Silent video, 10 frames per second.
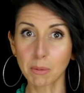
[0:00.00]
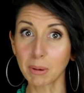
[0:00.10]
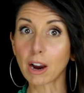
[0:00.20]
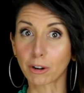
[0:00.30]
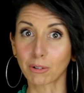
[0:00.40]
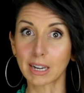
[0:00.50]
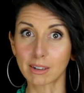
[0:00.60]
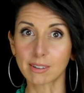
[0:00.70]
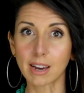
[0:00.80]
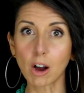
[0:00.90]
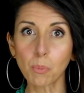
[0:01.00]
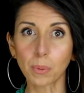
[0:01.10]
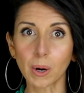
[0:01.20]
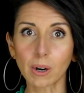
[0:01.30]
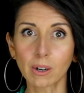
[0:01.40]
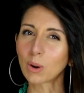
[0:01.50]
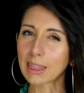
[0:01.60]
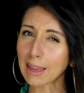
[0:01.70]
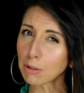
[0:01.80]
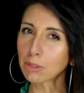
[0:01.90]
it can be our greatest helper.
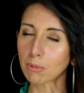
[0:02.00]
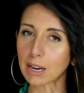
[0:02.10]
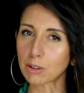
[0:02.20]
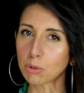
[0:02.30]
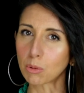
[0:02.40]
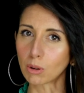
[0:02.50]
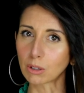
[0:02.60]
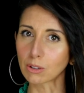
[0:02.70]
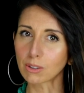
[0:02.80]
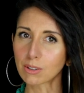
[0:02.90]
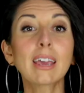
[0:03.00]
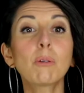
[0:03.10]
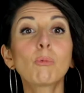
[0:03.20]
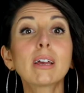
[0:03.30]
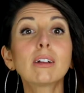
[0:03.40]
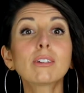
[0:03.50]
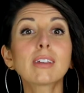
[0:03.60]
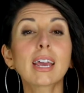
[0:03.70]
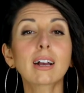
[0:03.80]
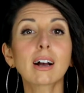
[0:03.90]
Without the right tools, it will
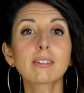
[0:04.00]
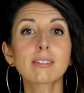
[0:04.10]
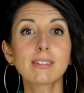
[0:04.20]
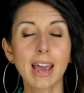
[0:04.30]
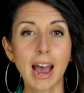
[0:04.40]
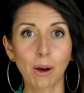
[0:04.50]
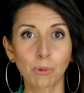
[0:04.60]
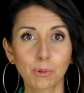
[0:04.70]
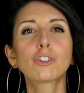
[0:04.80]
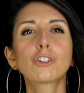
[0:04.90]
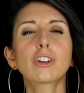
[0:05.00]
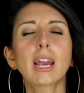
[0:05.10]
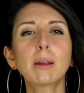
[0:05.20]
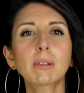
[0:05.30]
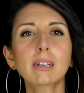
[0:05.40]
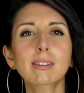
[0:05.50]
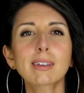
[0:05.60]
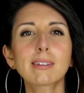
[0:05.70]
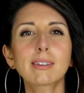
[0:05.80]
take us down, shamelessly